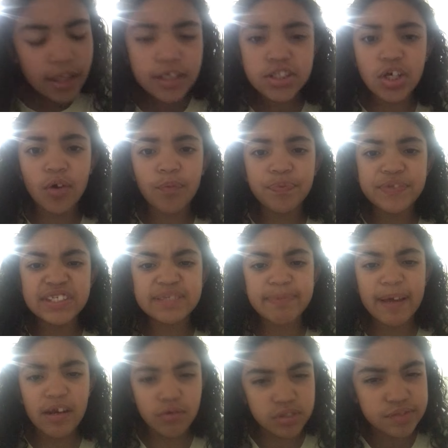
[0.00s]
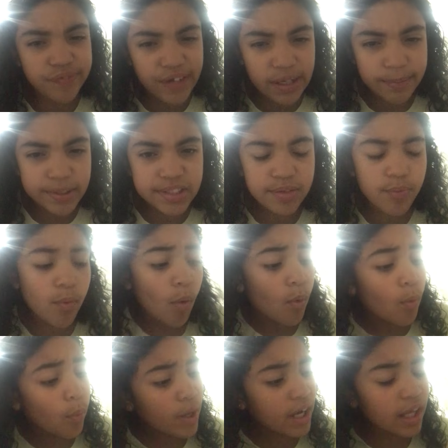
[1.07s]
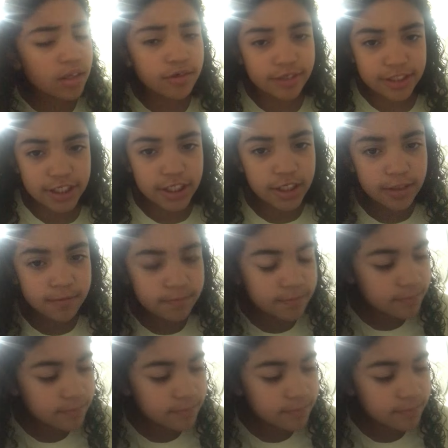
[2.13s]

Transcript: So, the spider was venomous. What color was it?